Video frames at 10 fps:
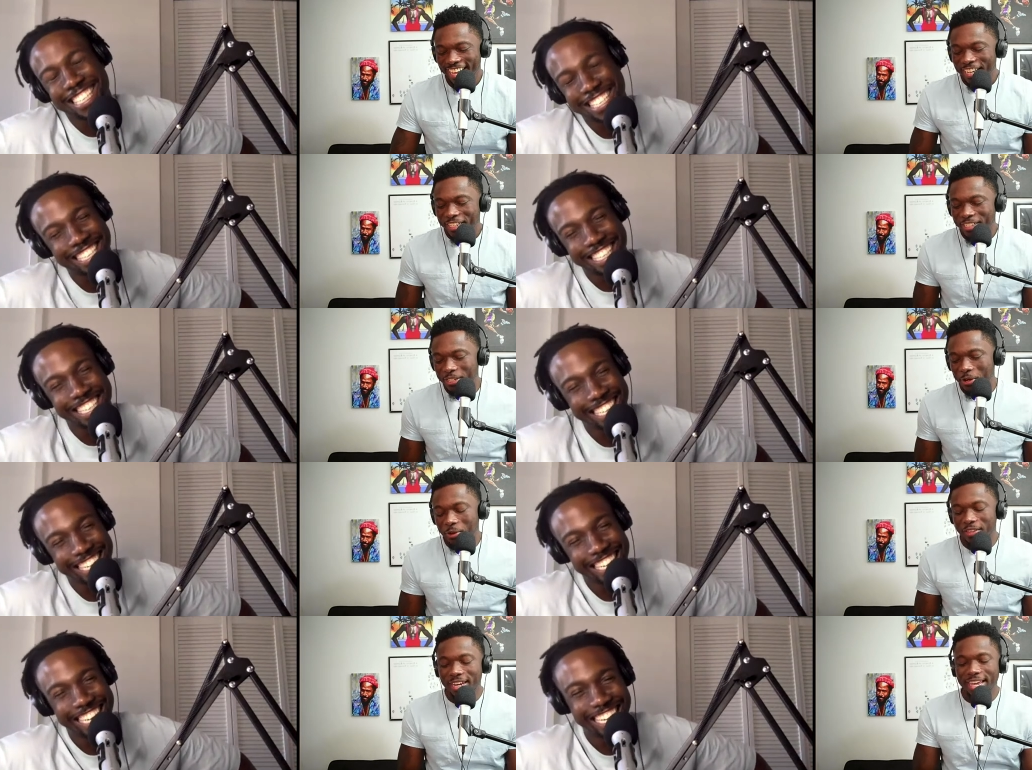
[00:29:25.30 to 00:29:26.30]
Speaker 1: So
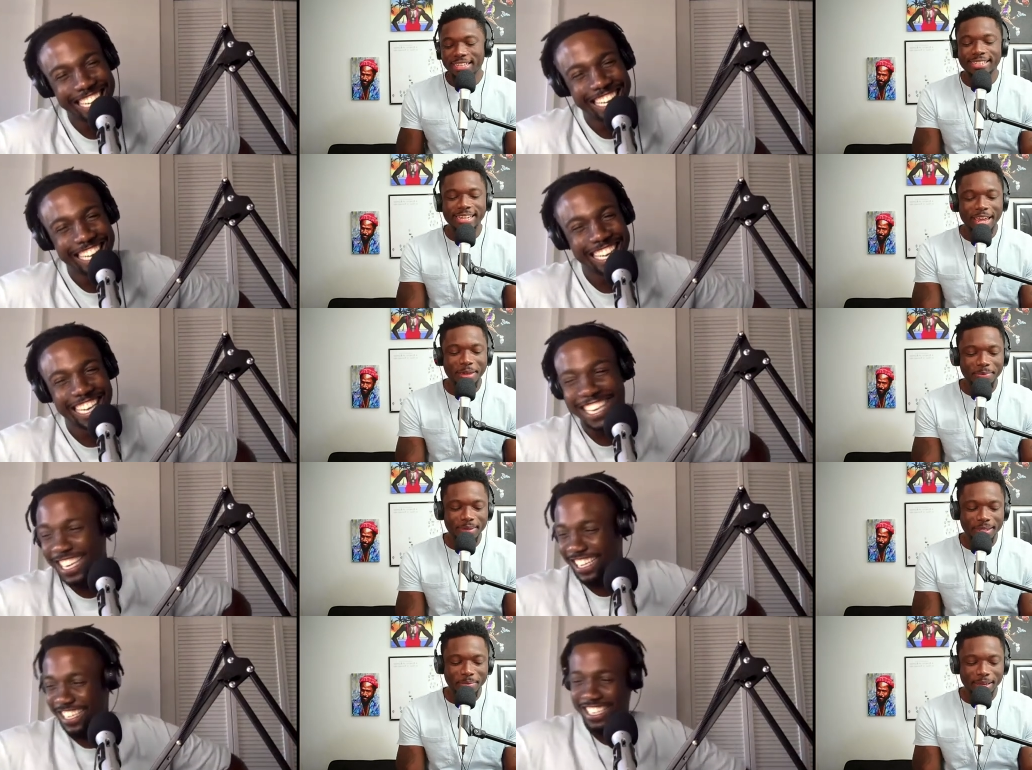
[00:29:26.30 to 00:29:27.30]
the next step
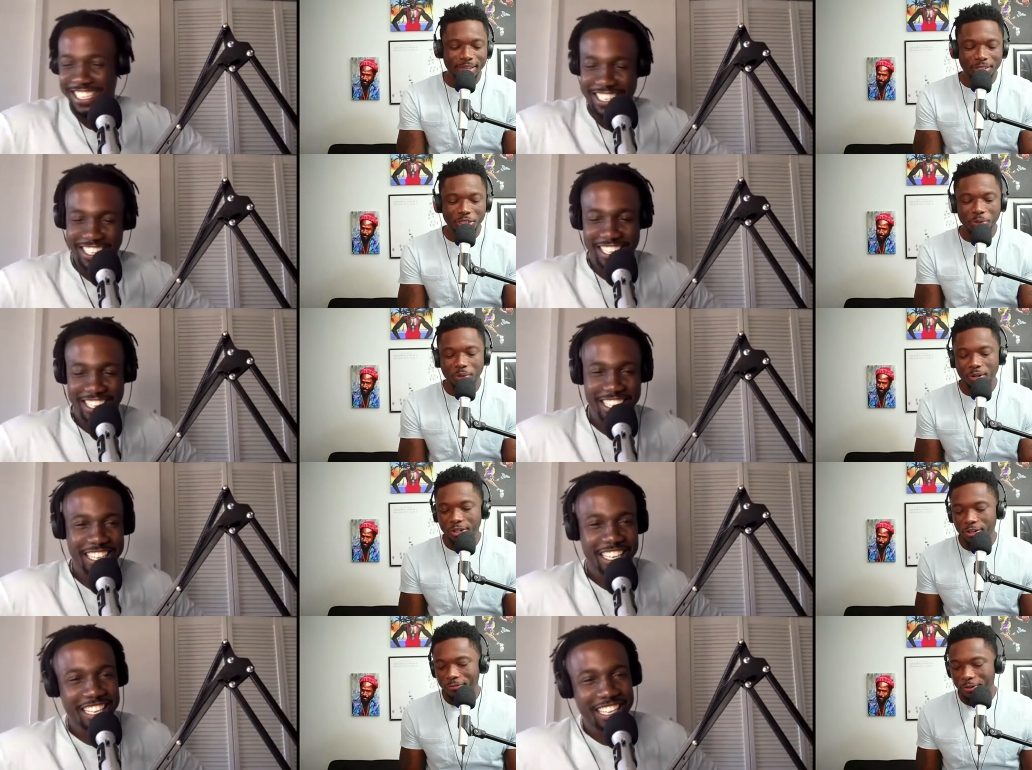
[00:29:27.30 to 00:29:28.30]
in making sure
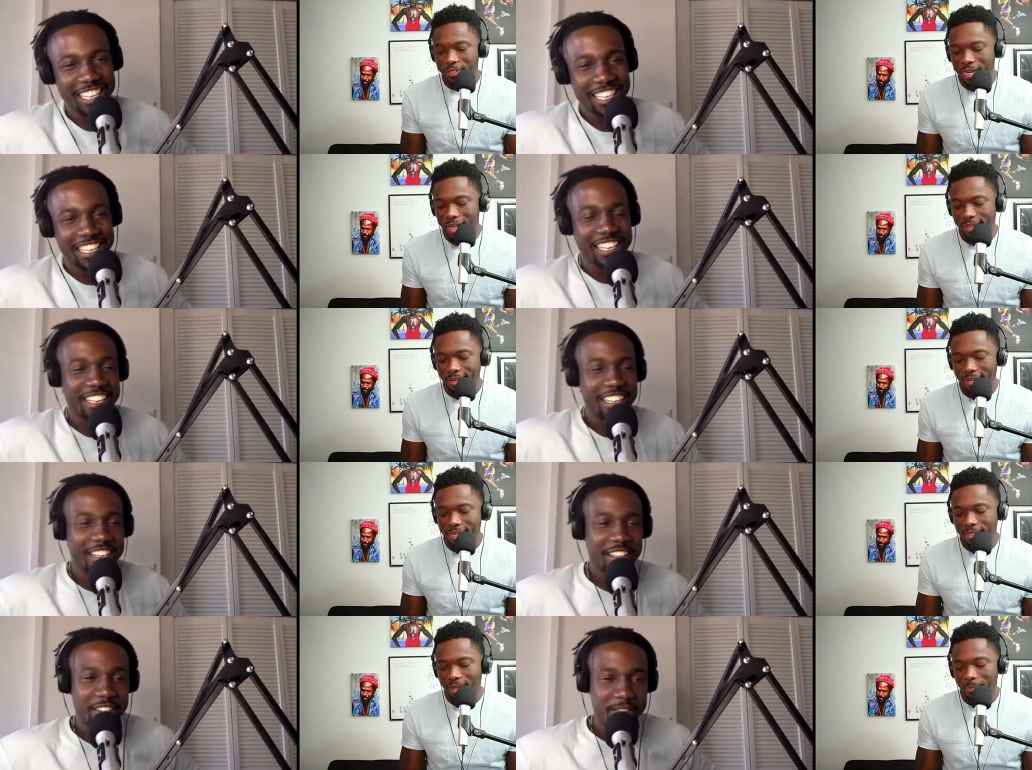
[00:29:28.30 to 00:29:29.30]
your first holiday as
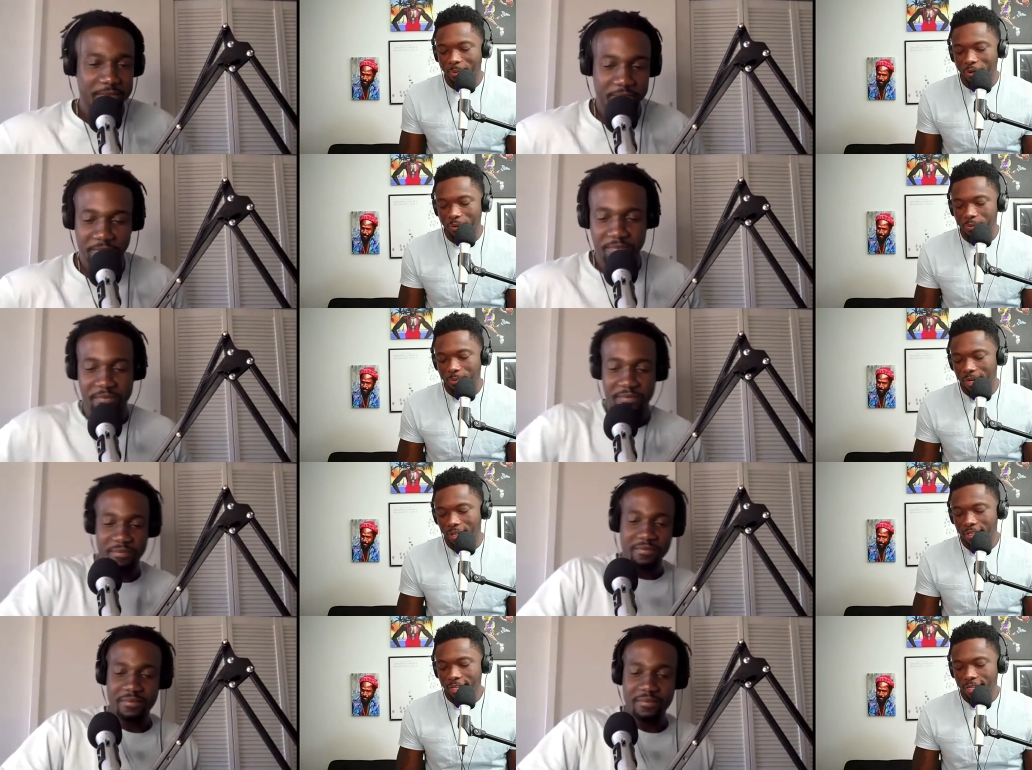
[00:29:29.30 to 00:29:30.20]
a couple goes well,